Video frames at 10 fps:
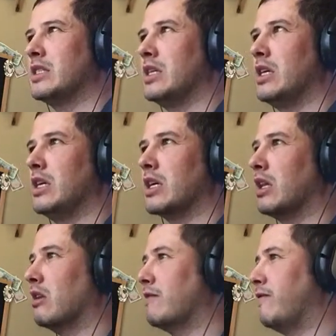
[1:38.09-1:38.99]

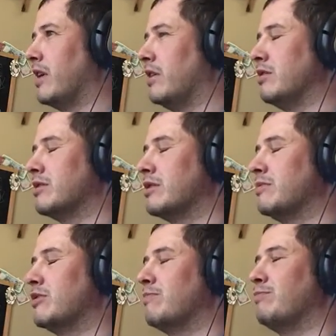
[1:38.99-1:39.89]
ClickFunnels,
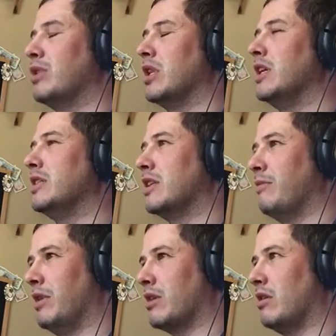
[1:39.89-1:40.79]
please
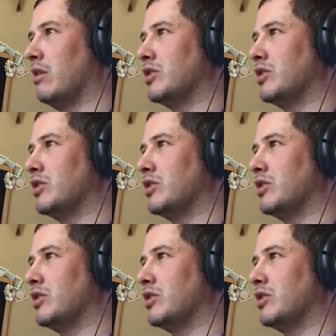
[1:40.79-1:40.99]
give me a call.